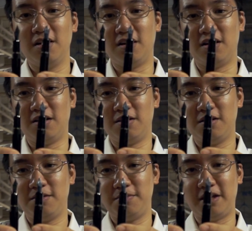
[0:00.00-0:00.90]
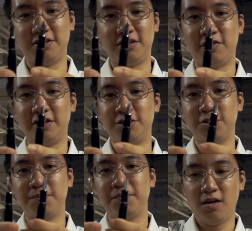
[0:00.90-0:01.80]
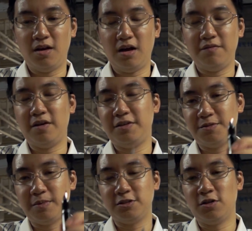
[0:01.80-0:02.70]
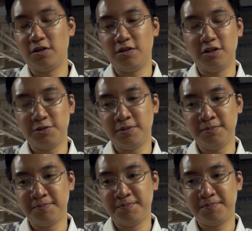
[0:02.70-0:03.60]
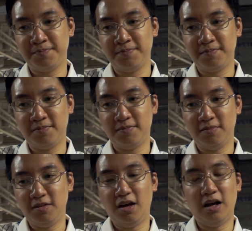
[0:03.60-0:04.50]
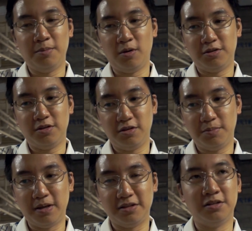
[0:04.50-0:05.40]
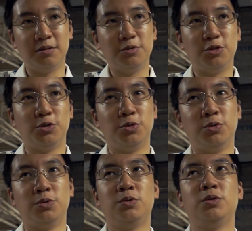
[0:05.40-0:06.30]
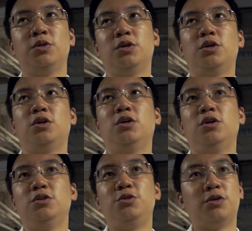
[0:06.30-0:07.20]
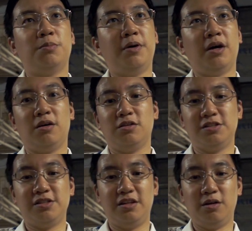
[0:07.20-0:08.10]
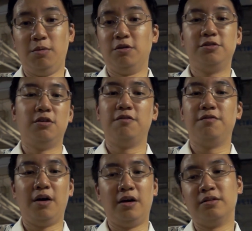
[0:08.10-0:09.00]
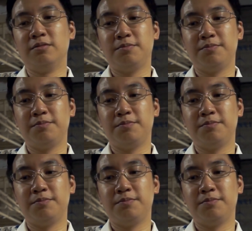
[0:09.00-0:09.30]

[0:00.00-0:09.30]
That's a different issue. I've had this much longer than this one. I bought the Platinum to compare, because it said they were both soft fine.